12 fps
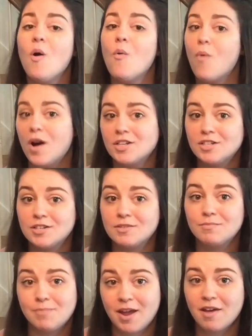watch
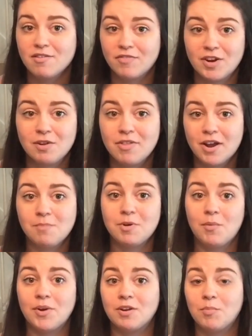my other video that I'm
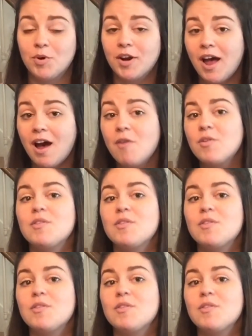going to put out.